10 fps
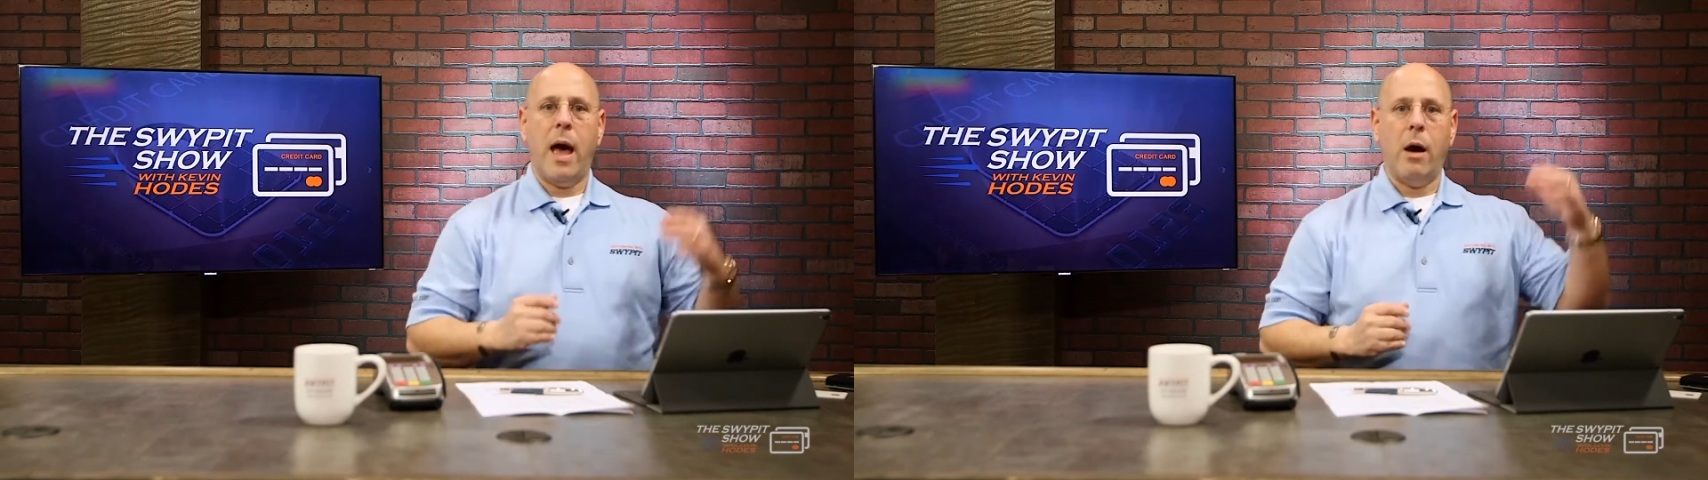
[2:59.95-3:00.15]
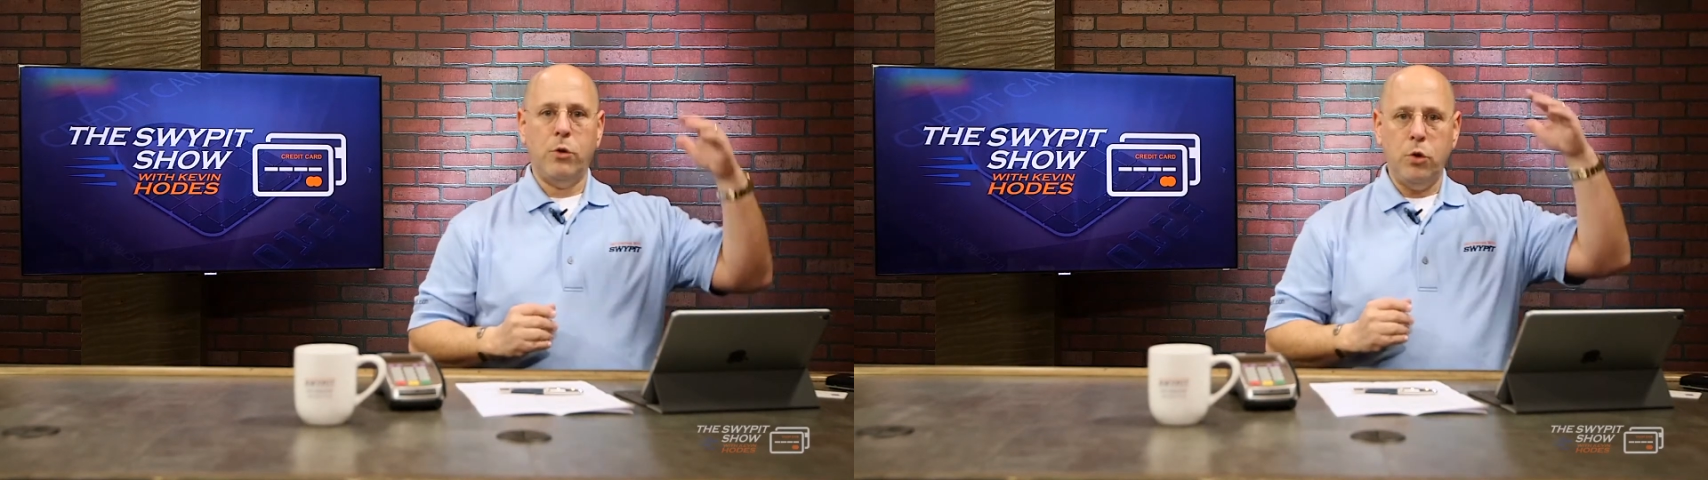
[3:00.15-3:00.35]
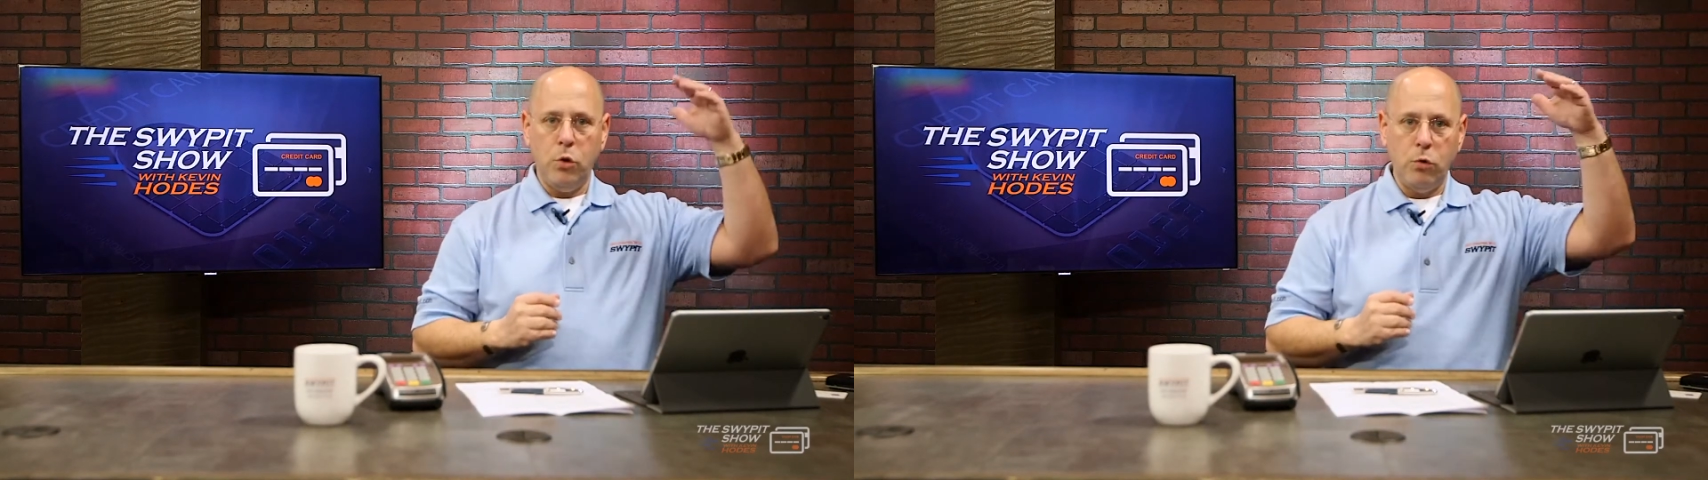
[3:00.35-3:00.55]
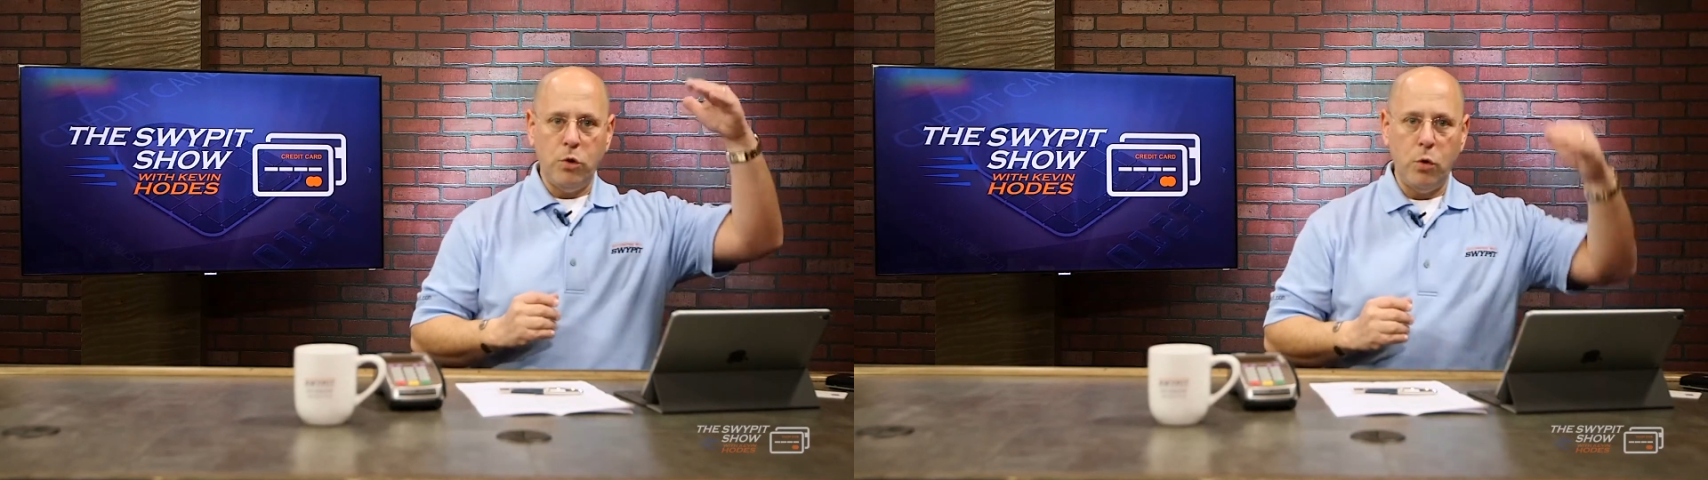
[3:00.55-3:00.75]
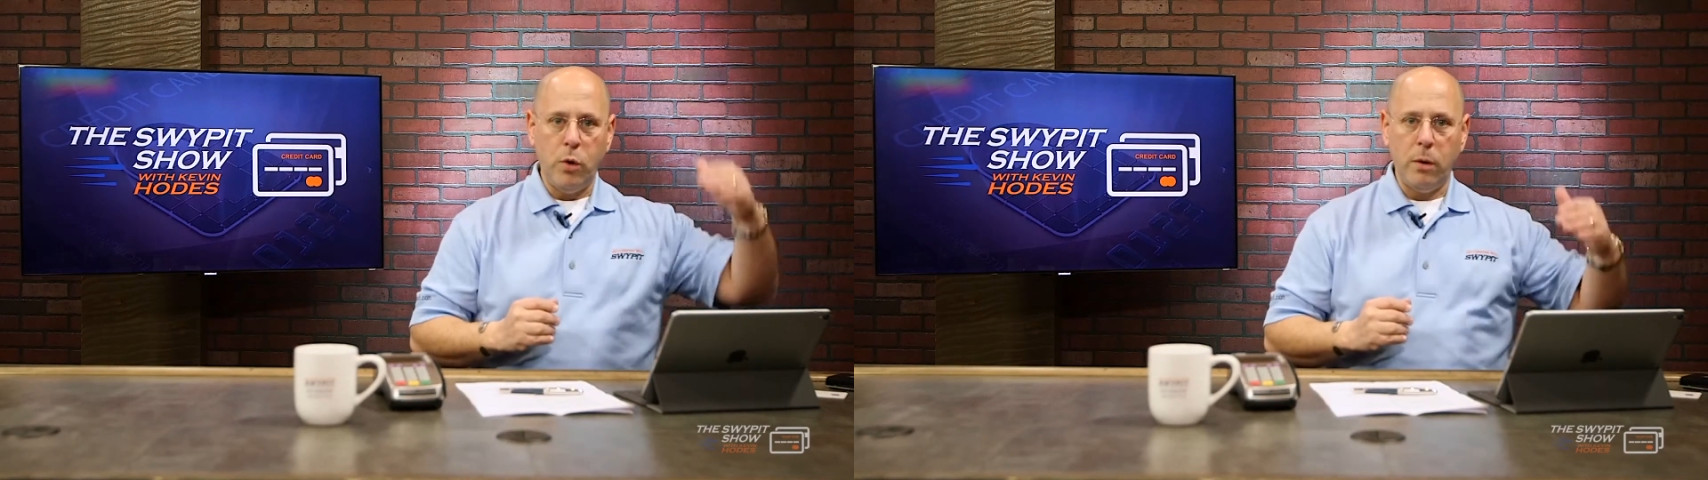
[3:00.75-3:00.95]
how you
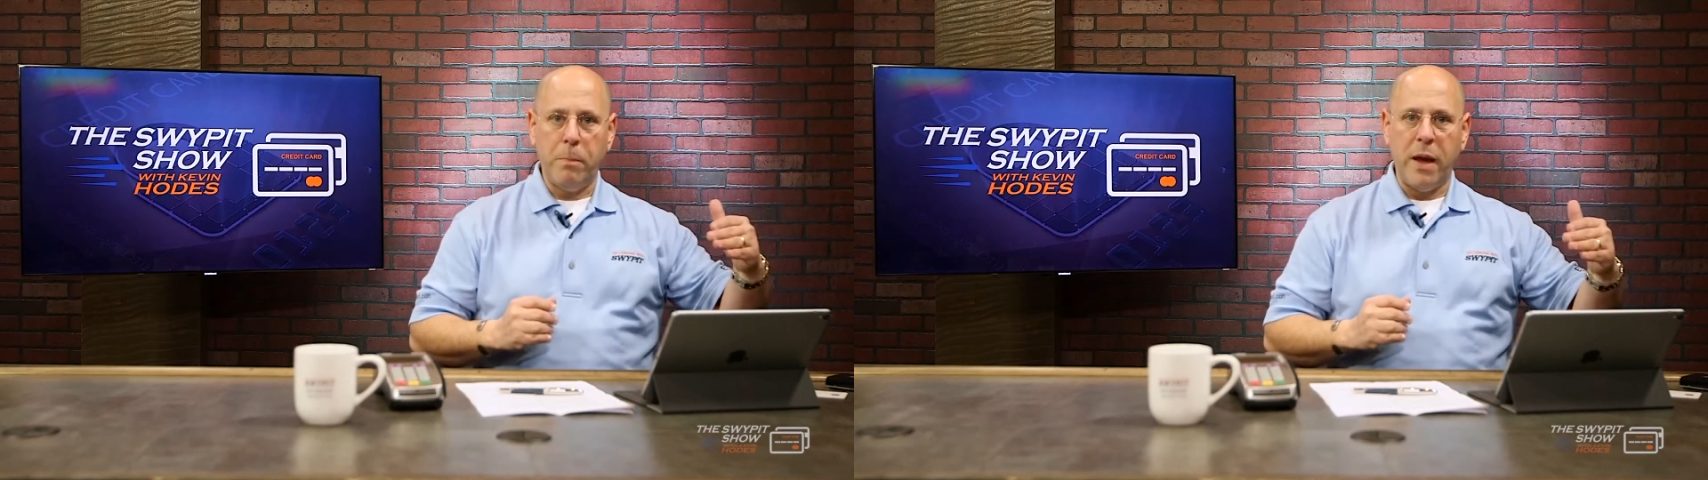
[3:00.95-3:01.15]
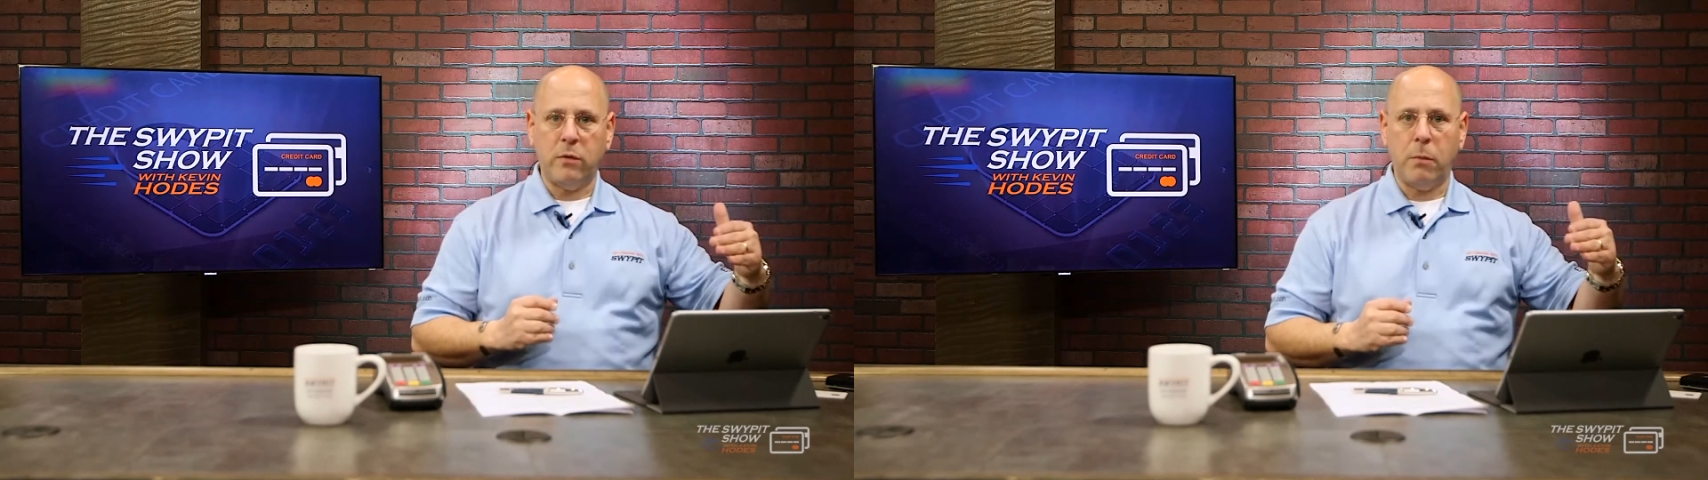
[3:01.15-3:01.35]
do it based